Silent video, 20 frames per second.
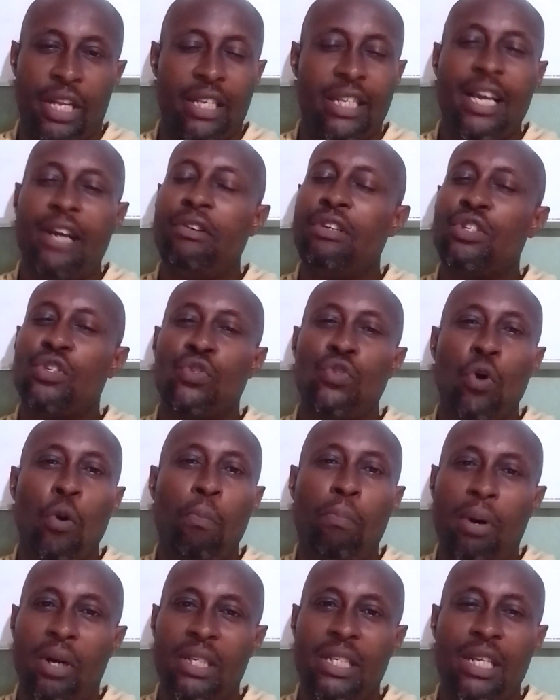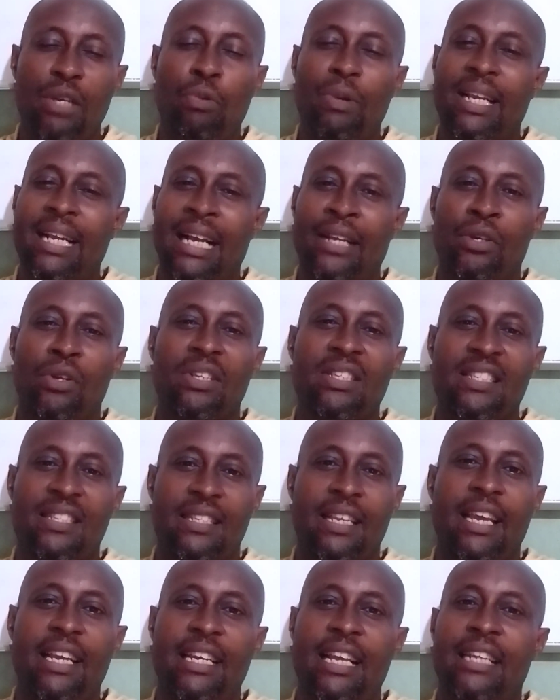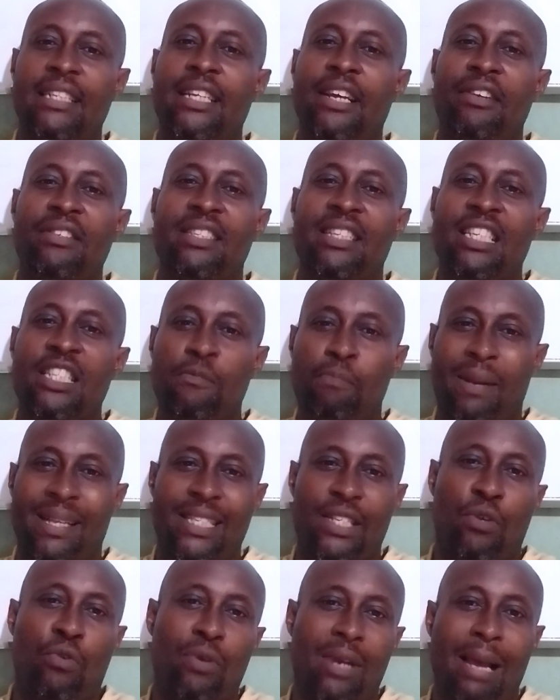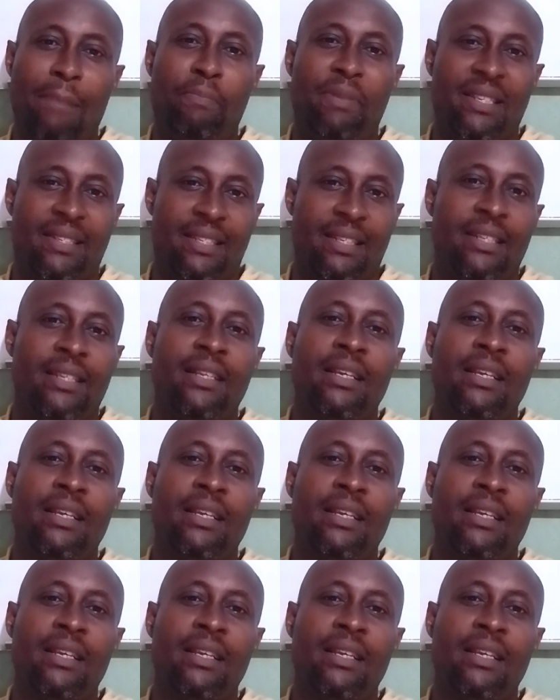There is nobody. We cannot say that there is this particular person